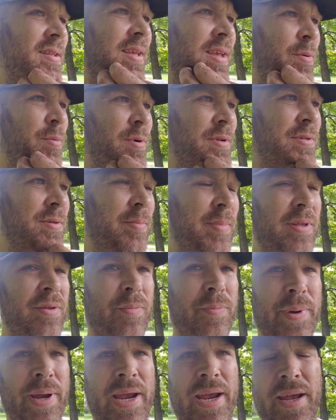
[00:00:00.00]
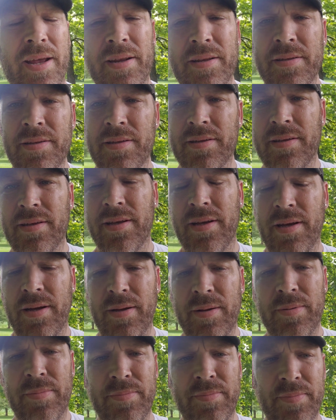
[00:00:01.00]
He wants them either banned.
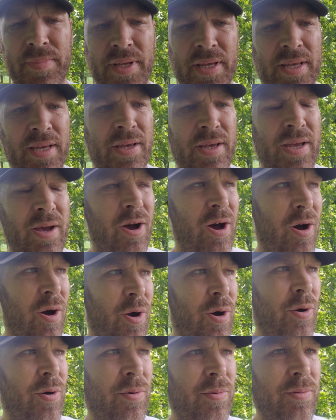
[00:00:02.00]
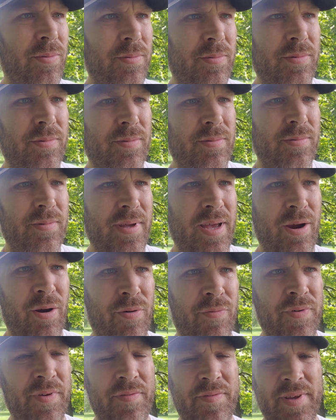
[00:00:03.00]
All
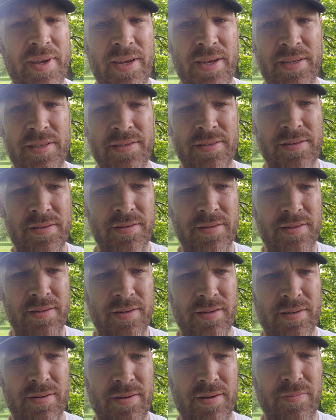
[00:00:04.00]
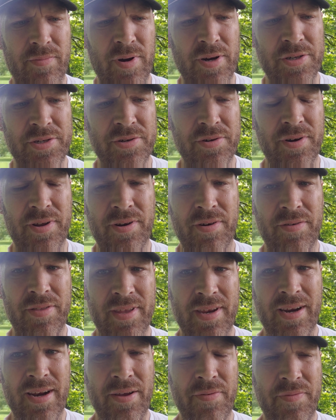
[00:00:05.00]
AR-15s registered under
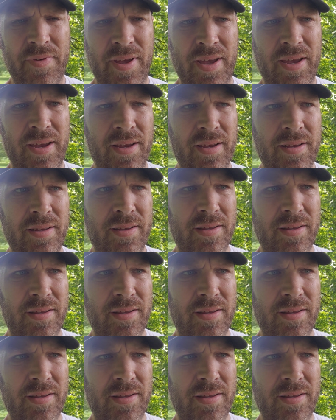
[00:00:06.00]
the NFA